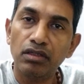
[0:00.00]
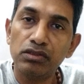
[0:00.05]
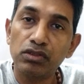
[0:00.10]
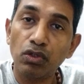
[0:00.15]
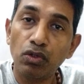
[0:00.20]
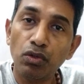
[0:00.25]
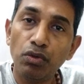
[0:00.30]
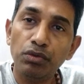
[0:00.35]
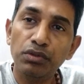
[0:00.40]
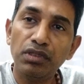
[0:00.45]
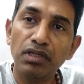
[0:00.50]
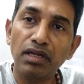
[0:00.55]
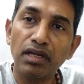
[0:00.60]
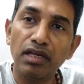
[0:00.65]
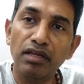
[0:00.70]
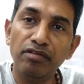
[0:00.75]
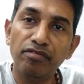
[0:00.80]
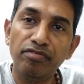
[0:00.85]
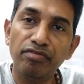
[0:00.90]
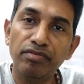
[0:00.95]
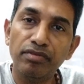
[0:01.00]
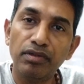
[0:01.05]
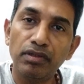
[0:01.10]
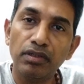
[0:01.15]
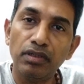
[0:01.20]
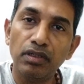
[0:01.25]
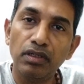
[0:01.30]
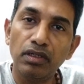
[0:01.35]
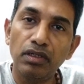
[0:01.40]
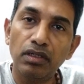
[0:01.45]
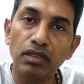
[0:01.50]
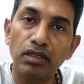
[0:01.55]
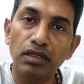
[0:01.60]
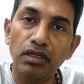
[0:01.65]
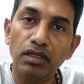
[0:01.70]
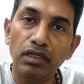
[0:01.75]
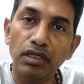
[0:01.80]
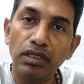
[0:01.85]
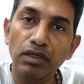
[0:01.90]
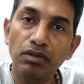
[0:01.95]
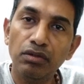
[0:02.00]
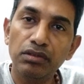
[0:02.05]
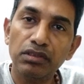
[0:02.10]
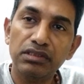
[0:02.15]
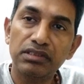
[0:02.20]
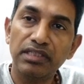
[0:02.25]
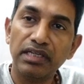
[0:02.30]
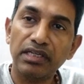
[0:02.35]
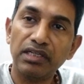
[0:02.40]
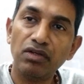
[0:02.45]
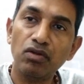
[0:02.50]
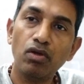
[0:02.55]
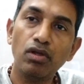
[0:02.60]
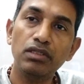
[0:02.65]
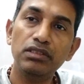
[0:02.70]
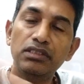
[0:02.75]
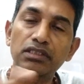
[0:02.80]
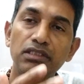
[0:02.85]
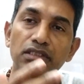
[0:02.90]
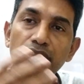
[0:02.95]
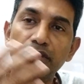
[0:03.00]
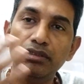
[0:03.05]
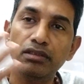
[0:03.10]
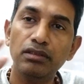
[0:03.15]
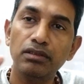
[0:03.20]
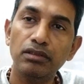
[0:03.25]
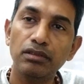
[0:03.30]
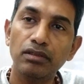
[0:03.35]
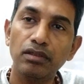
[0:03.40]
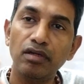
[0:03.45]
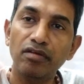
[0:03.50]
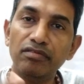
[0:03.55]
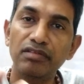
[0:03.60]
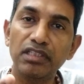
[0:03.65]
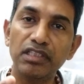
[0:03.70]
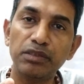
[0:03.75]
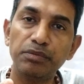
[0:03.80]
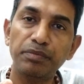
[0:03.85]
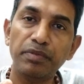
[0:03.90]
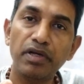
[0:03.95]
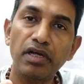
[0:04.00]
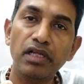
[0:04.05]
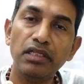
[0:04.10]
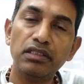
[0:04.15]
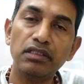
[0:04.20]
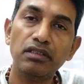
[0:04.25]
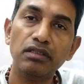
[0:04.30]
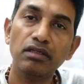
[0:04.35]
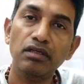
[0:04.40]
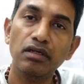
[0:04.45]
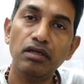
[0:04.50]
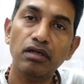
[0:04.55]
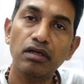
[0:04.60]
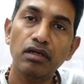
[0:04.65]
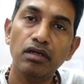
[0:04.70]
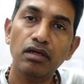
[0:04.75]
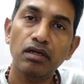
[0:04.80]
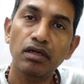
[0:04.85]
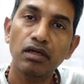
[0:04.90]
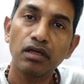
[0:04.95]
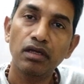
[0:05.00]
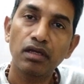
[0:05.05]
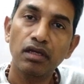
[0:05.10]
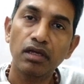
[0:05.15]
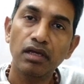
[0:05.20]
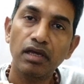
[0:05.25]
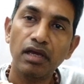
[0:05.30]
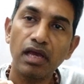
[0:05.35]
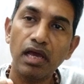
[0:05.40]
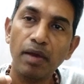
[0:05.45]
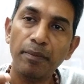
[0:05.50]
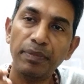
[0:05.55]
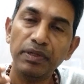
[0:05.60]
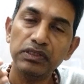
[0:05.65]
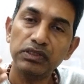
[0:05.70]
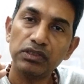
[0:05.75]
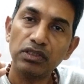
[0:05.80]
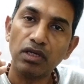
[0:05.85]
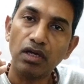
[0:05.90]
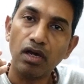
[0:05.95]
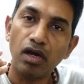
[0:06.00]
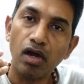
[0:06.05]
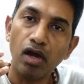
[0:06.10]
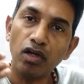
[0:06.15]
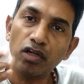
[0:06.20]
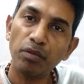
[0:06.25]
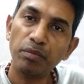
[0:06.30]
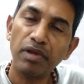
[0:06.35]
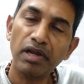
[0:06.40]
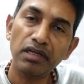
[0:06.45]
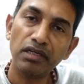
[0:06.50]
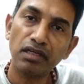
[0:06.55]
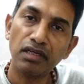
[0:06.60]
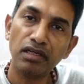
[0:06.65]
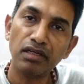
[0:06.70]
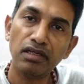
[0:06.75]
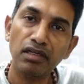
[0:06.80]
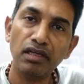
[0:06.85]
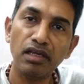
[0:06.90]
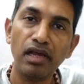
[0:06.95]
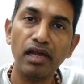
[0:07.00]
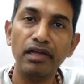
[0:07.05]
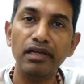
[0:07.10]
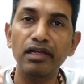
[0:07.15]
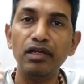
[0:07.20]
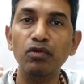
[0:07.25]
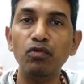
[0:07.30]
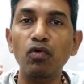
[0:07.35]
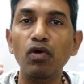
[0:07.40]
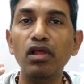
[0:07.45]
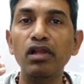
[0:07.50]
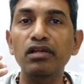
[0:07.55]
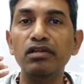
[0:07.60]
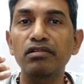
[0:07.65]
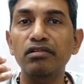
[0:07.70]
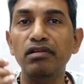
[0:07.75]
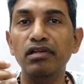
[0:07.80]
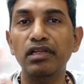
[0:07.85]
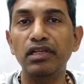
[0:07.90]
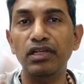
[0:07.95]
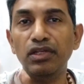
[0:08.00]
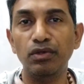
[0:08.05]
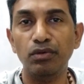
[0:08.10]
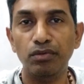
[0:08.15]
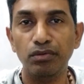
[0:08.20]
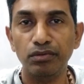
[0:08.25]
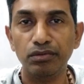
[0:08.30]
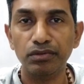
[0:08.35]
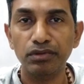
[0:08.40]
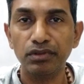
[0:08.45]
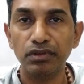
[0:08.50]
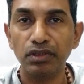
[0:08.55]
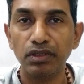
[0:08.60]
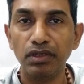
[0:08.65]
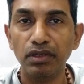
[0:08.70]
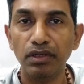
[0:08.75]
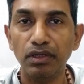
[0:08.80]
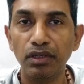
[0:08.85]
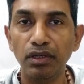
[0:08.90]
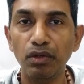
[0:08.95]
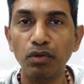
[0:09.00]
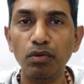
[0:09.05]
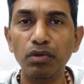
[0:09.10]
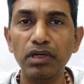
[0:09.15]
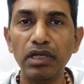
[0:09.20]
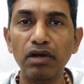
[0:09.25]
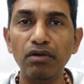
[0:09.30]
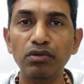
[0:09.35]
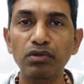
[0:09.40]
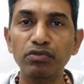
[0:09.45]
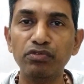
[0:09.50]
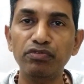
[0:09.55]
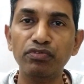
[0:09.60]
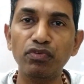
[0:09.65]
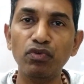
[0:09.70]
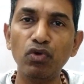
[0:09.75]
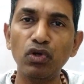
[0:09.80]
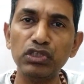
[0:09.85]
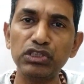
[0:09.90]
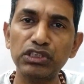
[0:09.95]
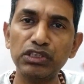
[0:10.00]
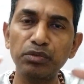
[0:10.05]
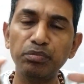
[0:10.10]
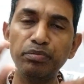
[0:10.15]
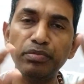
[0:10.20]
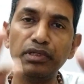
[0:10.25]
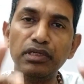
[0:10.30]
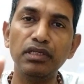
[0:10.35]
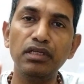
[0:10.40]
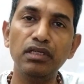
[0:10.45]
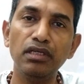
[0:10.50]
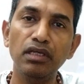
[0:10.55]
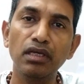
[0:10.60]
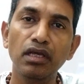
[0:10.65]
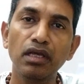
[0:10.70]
throughout the life, the technology of this path happens automatically and involuntarily in you. You don't have to forcibly